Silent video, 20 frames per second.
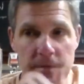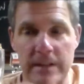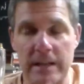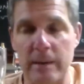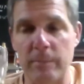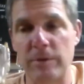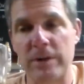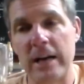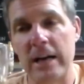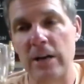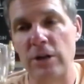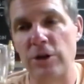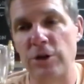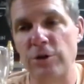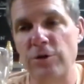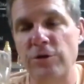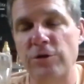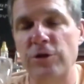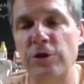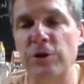that I'm kind of
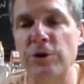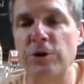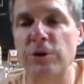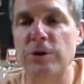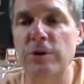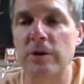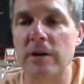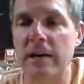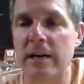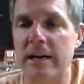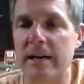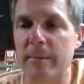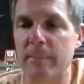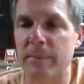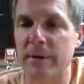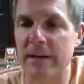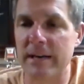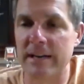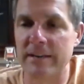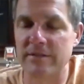used to,
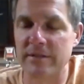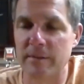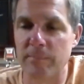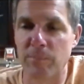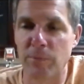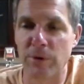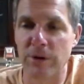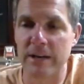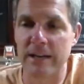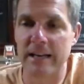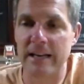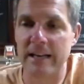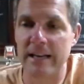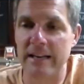but it's a pretty